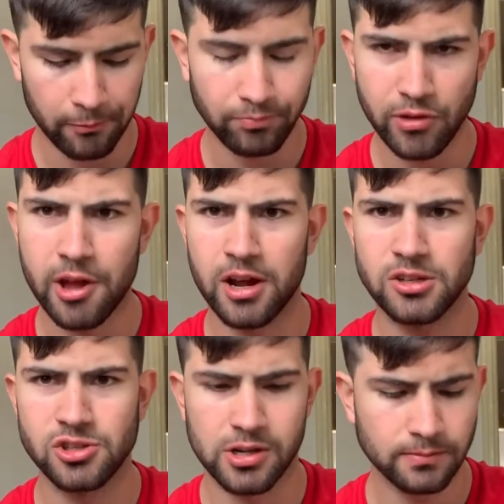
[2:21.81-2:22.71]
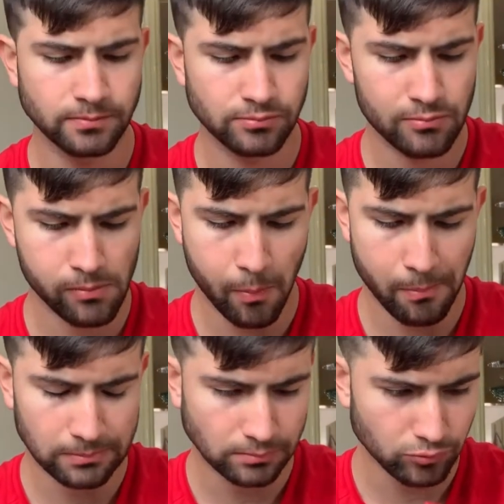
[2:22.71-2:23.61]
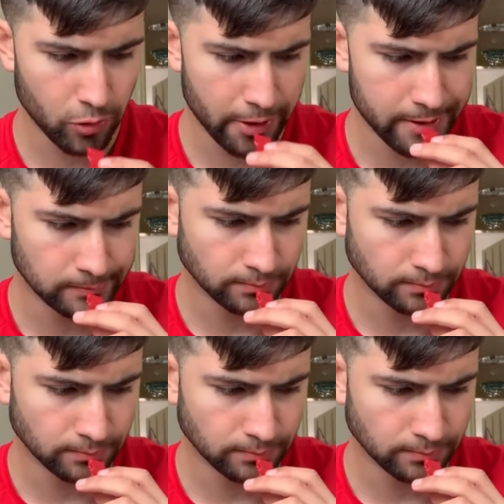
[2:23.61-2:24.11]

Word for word: They're nice, you know. Oi.